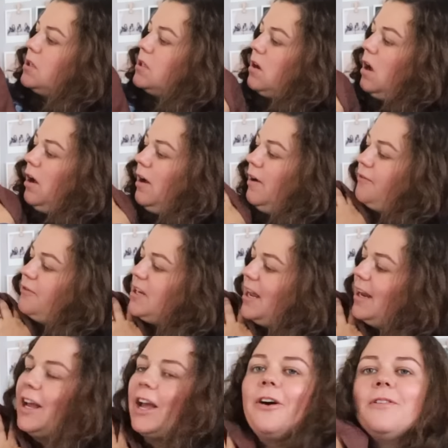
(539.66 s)
soft
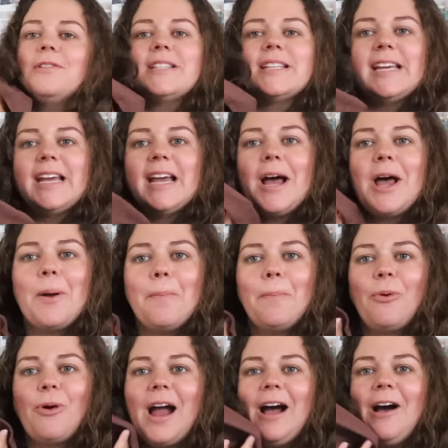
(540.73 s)
and cozy
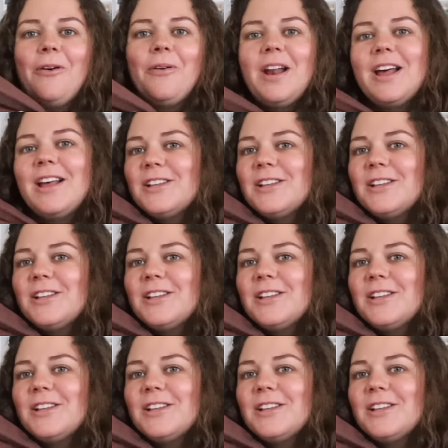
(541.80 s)
brown